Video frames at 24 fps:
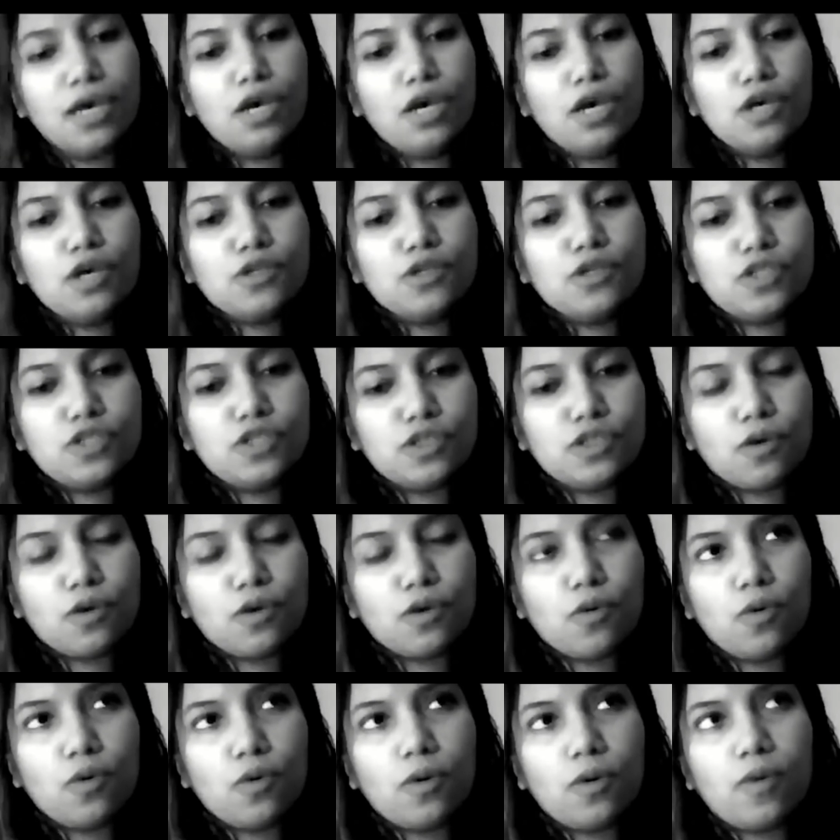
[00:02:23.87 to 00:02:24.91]

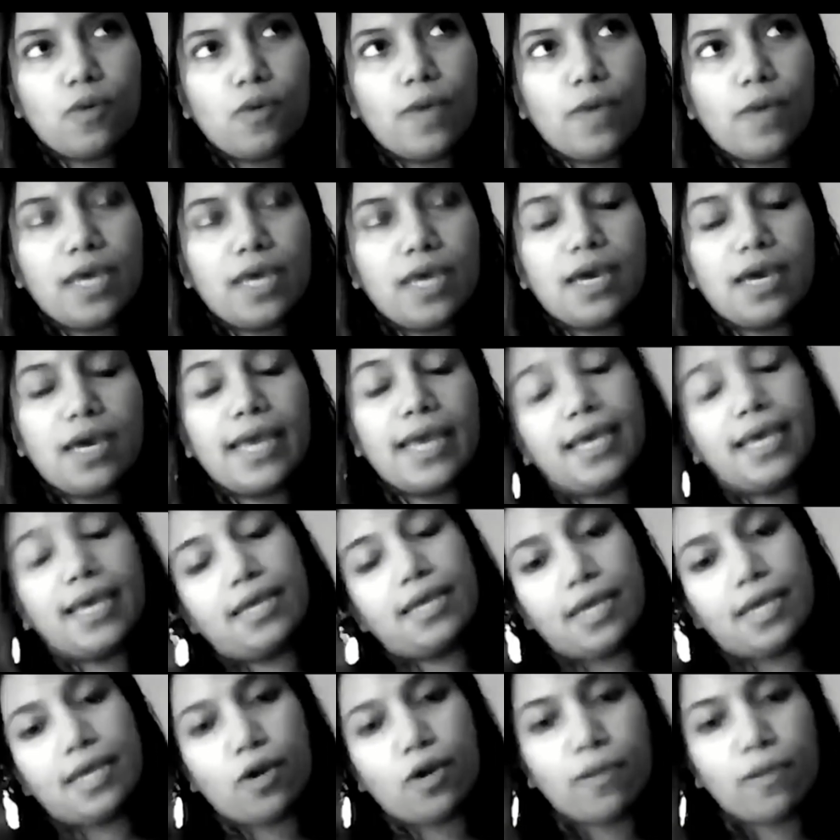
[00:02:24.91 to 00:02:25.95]
So when I
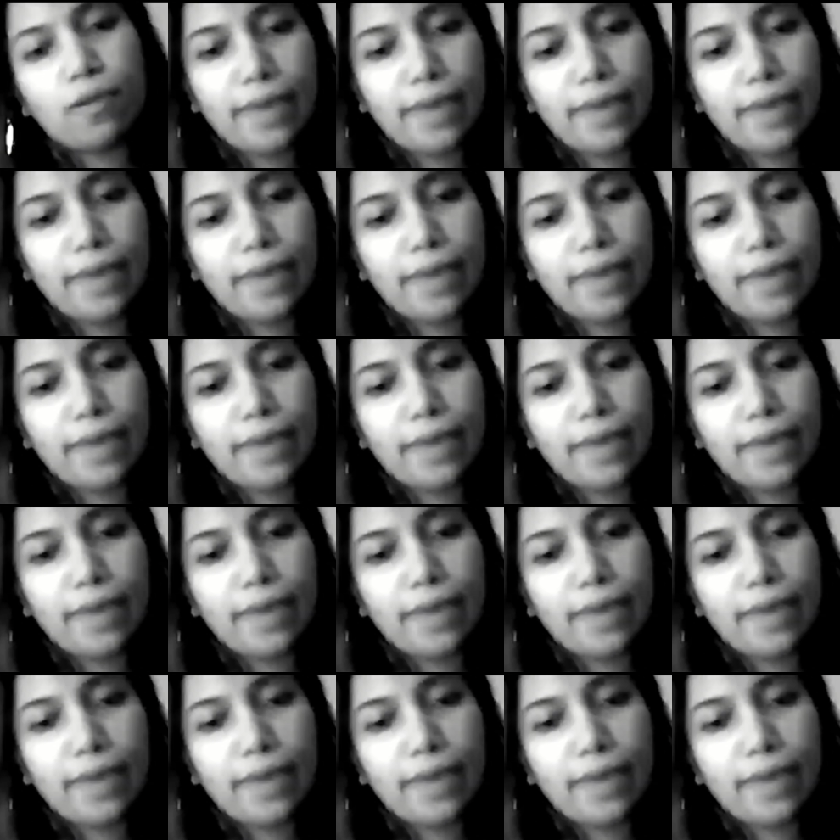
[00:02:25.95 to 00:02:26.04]
got back